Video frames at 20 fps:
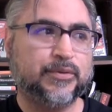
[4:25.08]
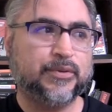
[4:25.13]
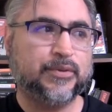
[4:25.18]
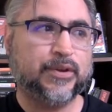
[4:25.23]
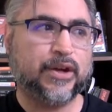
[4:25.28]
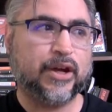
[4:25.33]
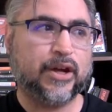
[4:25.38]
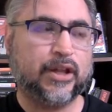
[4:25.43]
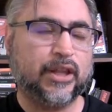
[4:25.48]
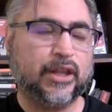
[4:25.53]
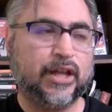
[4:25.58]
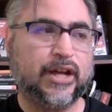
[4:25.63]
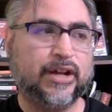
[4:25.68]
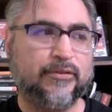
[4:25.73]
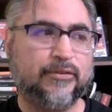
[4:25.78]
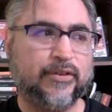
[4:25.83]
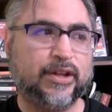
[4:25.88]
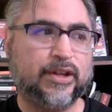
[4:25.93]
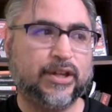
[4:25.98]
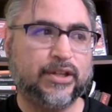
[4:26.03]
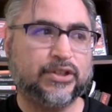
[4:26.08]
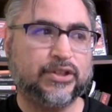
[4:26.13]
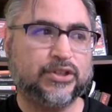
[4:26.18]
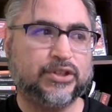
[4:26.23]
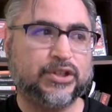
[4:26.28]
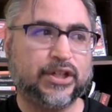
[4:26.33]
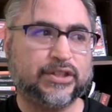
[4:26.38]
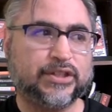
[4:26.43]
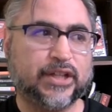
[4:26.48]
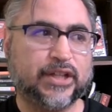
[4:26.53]
a lot of it is
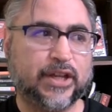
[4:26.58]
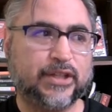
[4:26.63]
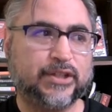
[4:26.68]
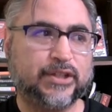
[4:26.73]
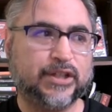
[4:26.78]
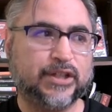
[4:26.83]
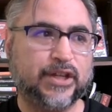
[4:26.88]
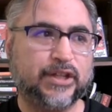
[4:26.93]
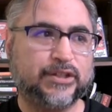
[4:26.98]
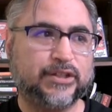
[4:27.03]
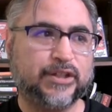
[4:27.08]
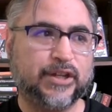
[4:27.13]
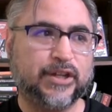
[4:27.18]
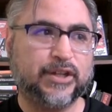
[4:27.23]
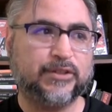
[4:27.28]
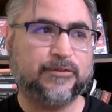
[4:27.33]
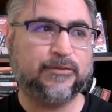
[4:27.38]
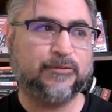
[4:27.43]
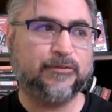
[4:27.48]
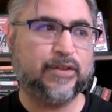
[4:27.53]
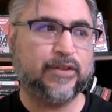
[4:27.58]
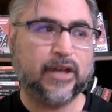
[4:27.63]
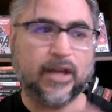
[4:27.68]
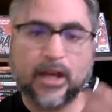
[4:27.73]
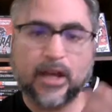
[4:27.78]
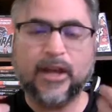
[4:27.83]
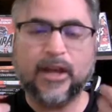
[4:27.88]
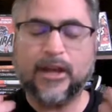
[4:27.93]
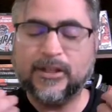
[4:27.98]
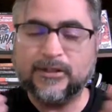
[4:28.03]
just,
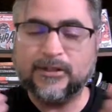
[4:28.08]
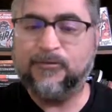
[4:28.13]
it's